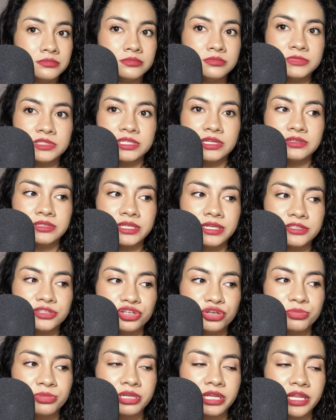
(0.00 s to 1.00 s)
Sounds like
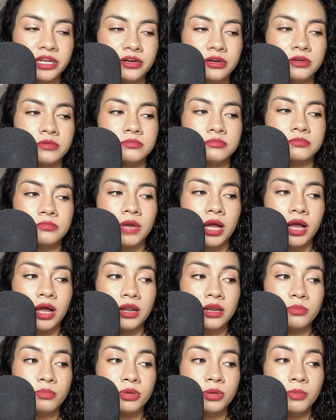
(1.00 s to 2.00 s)
Terminator. I'll
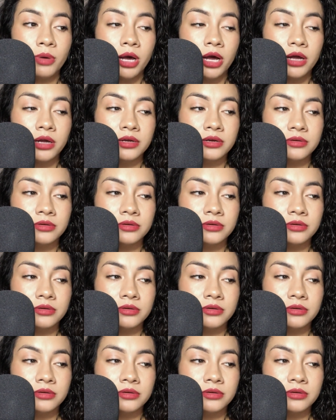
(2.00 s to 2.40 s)
be back.